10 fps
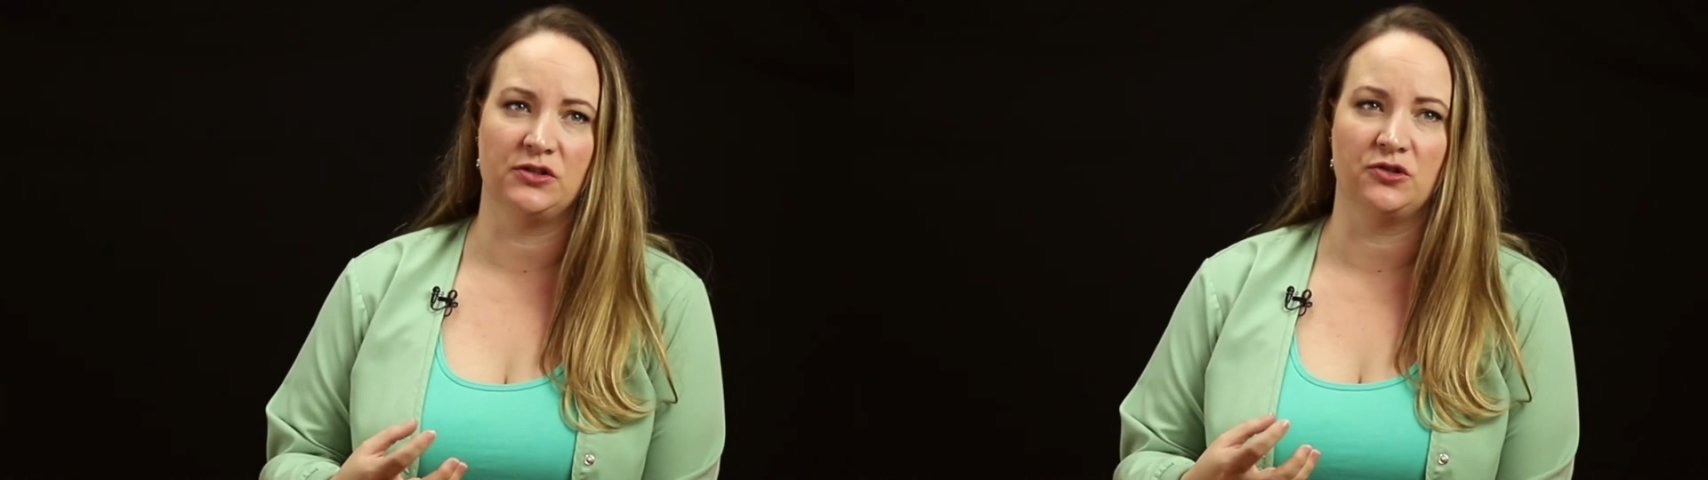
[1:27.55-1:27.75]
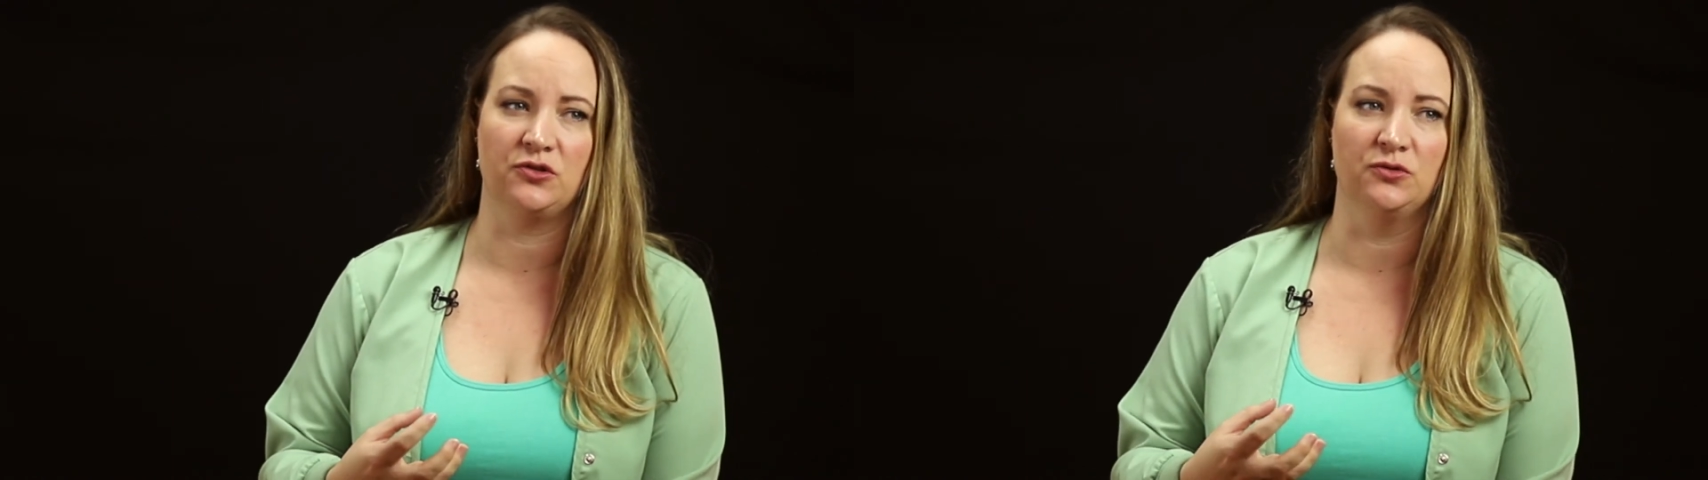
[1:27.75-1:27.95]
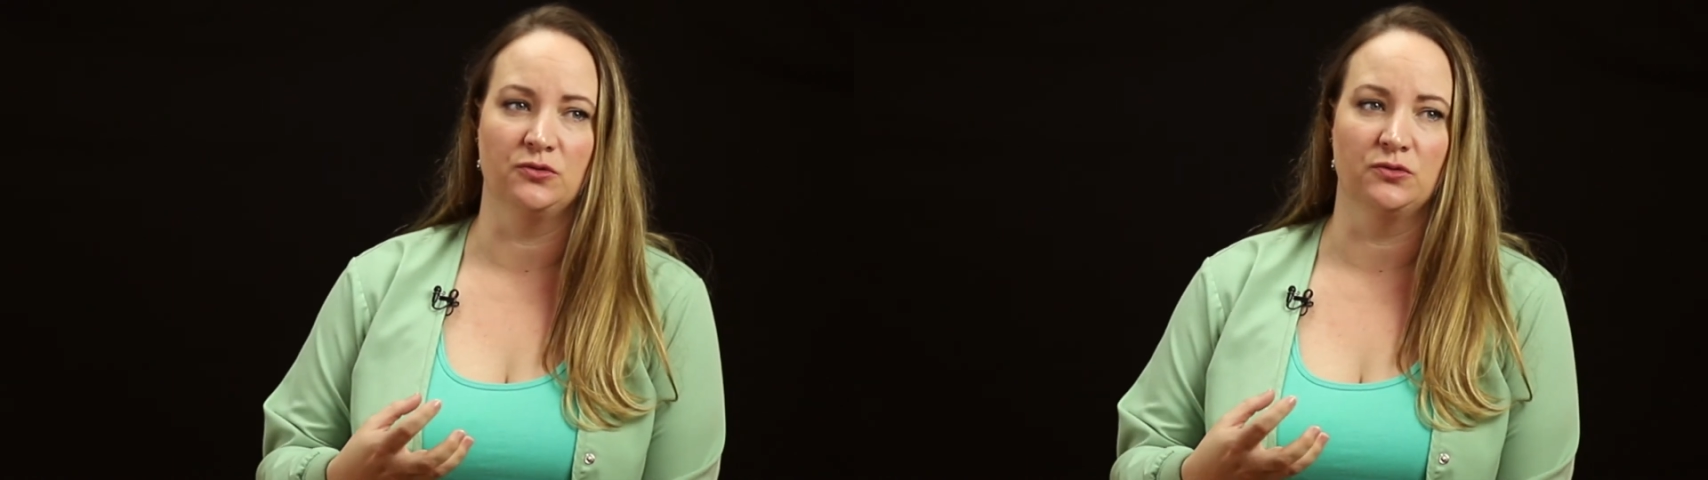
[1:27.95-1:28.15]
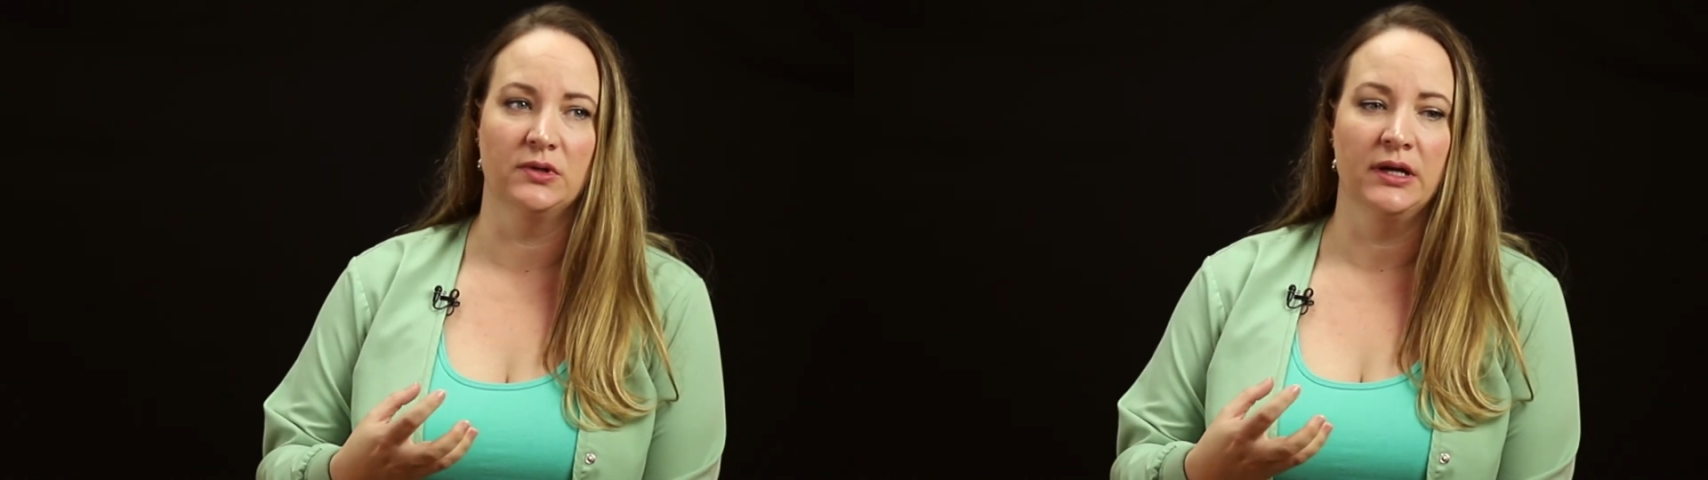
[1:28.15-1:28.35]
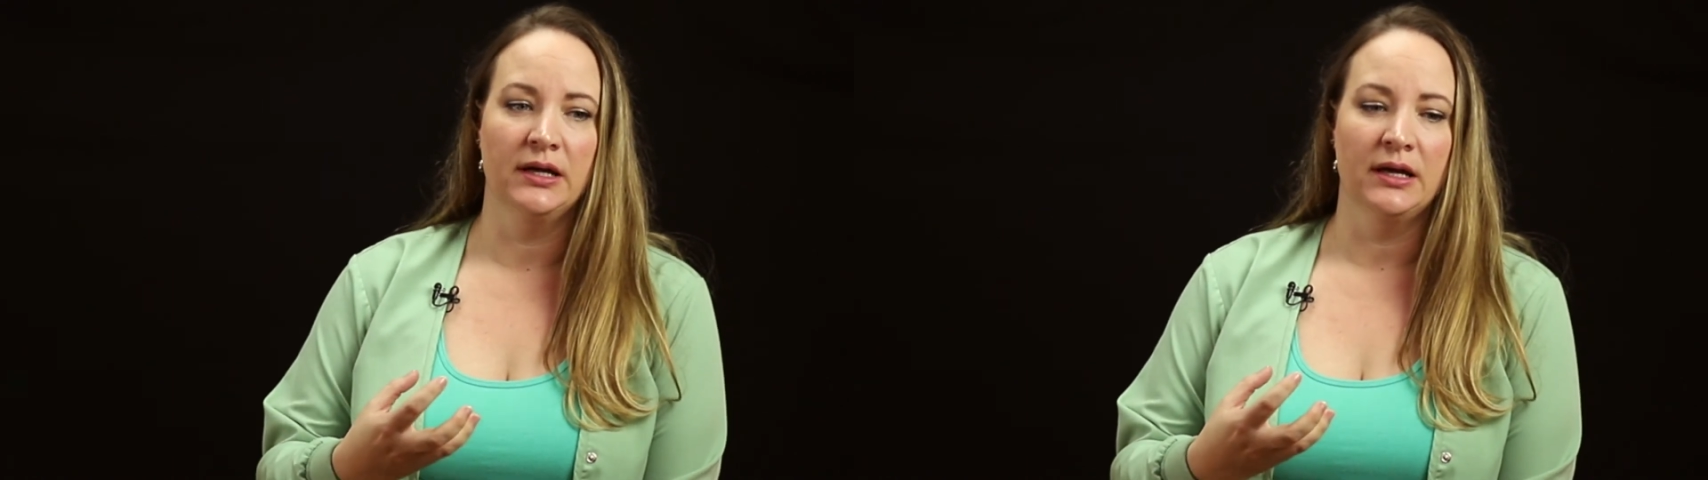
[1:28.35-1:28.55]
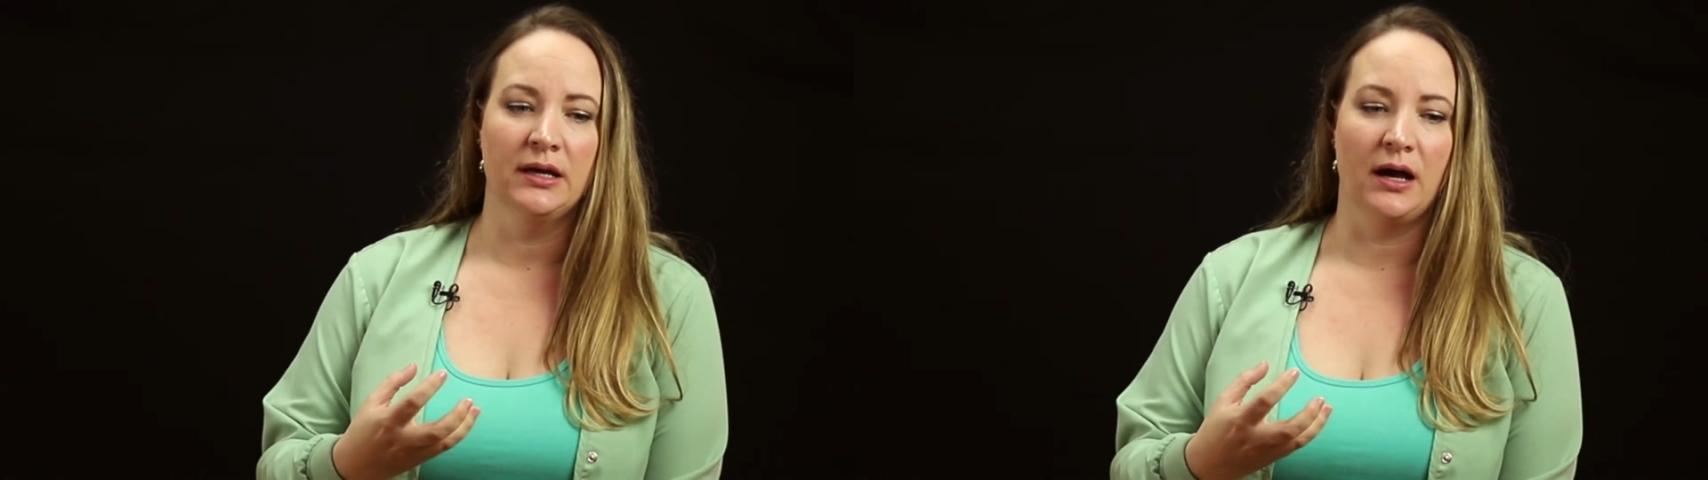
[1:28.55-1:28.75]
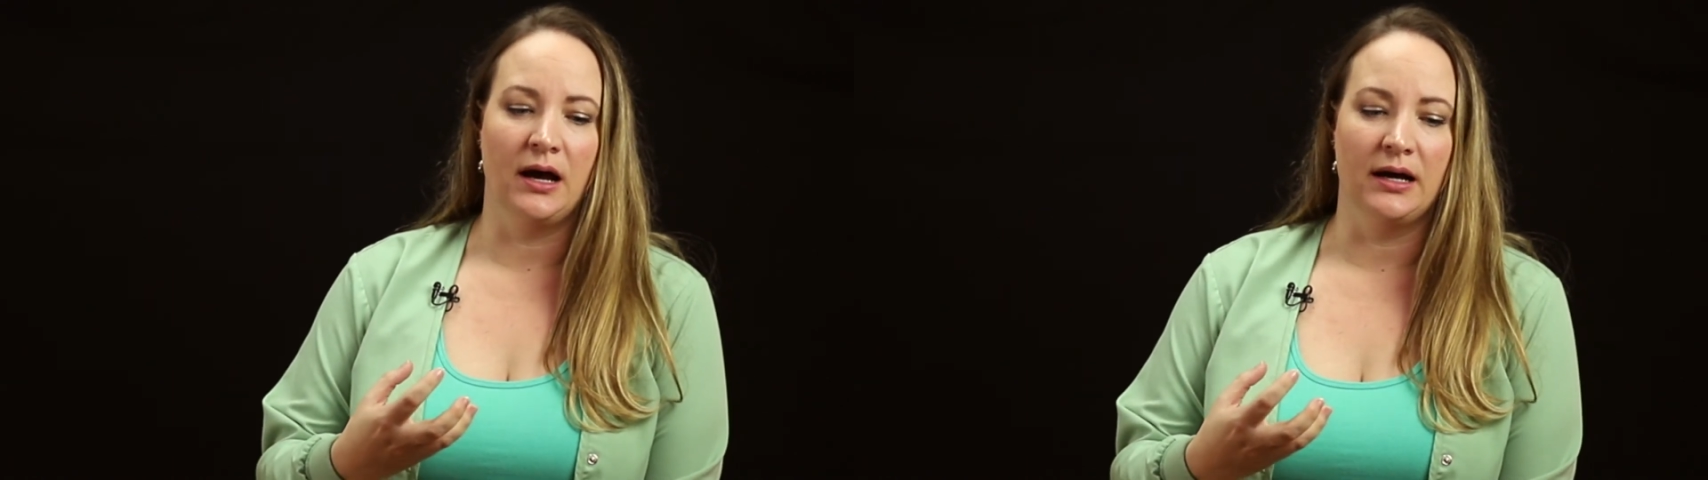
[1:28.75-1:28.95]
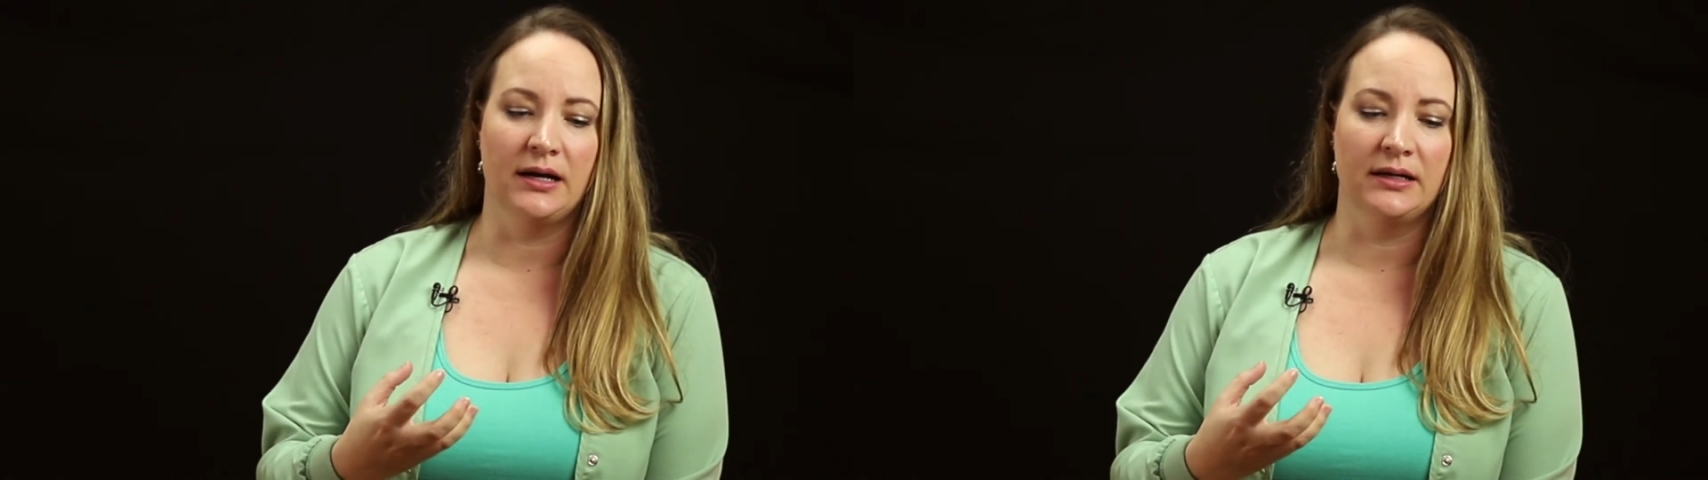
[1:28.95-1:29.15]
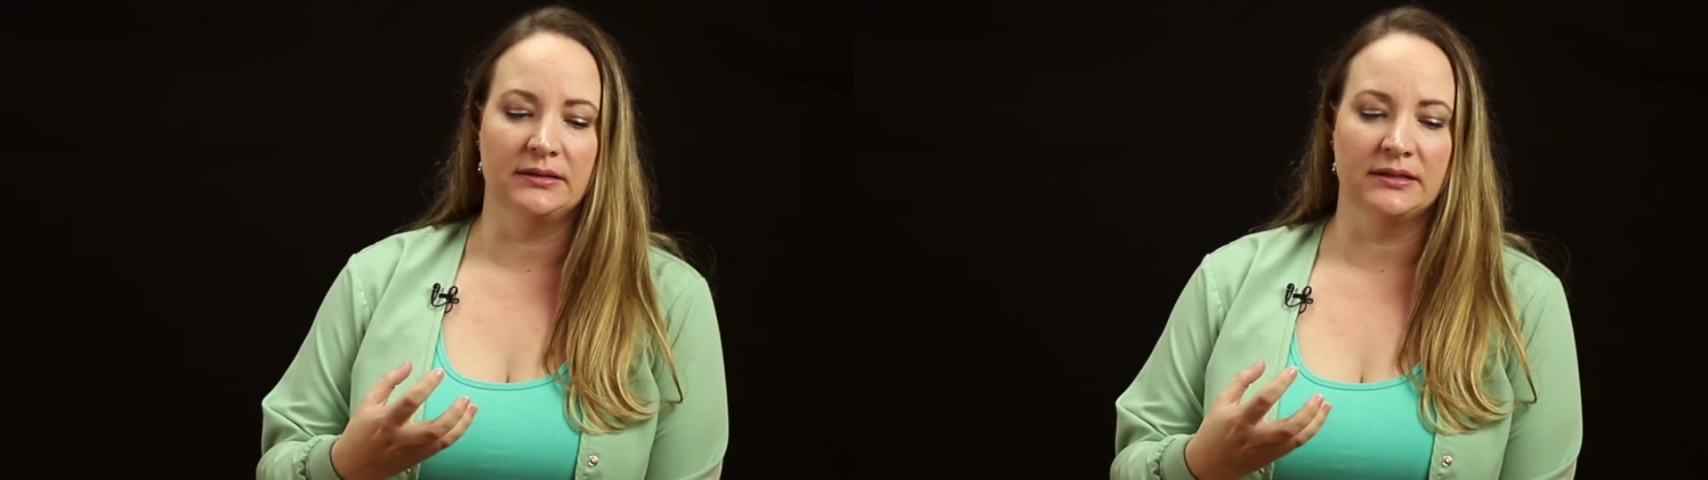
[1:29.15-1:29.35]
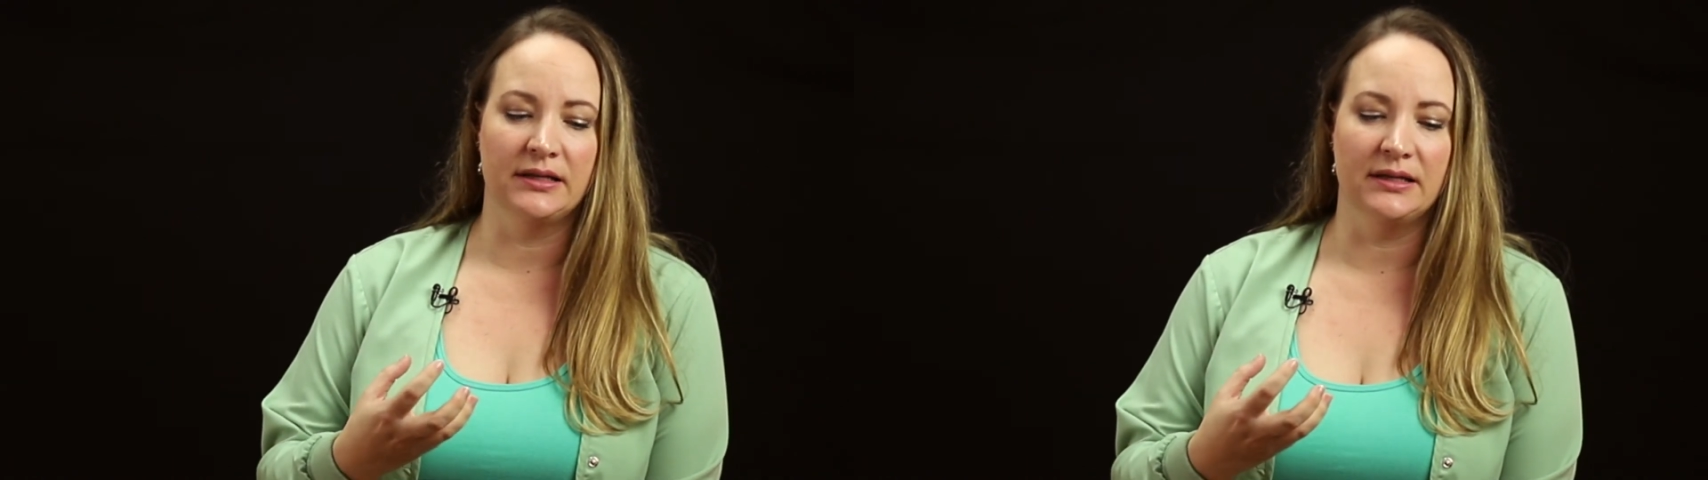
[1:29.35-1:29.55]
to uh,